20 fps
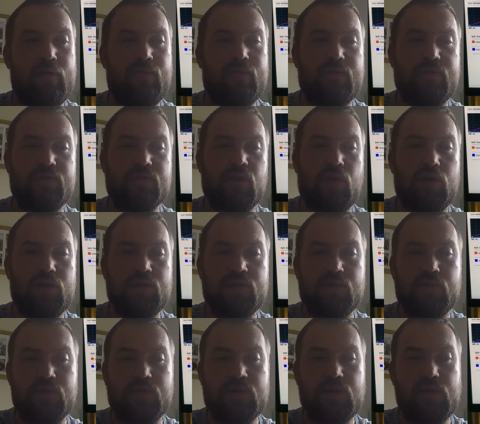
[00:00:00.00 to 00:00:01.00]
for the
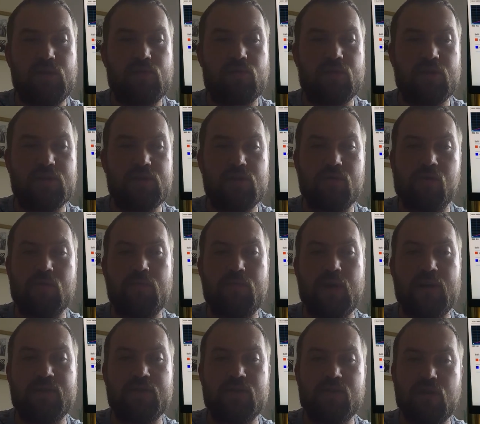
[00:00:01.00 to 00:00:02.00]
Titleist was 232
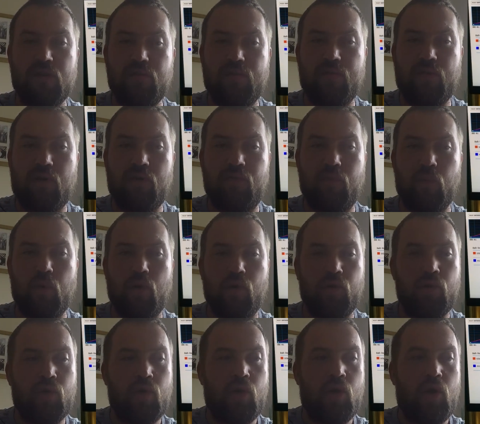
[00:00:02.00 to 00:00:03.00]
compared to 251